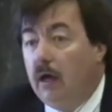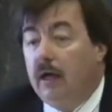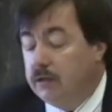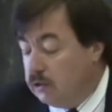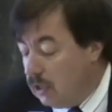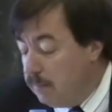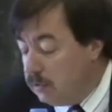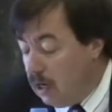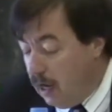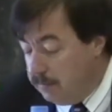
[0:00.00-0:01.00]
is
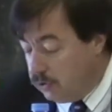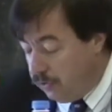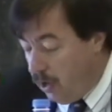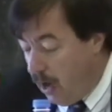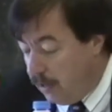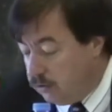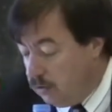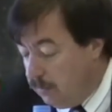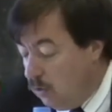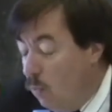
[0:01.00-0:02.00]
sometimes thought
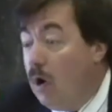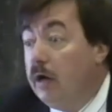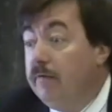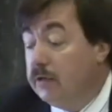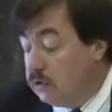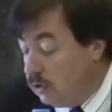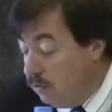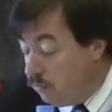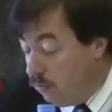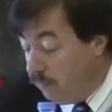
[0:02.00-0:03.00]
to be one of the
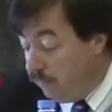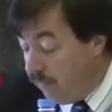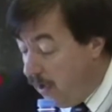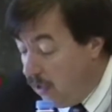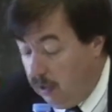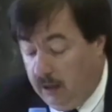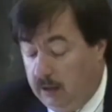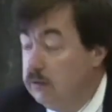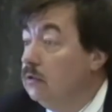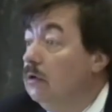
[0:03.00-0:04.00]
central
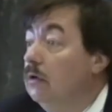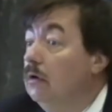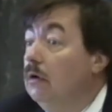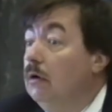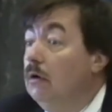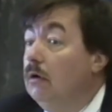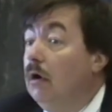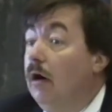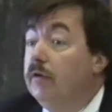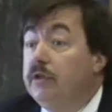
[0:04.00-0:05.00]
failings
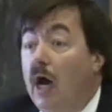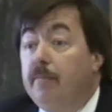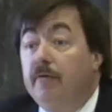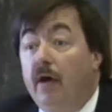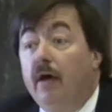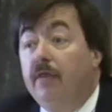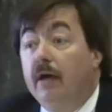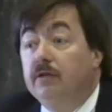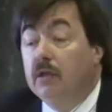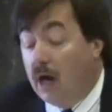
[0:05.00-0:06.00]
of the type of
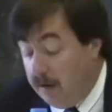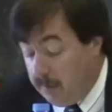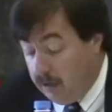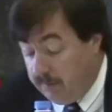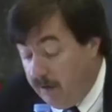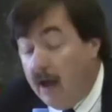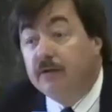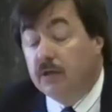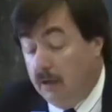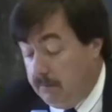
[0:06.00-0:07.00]
ethics that I've been
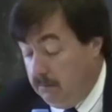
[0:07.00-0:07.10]
advancing.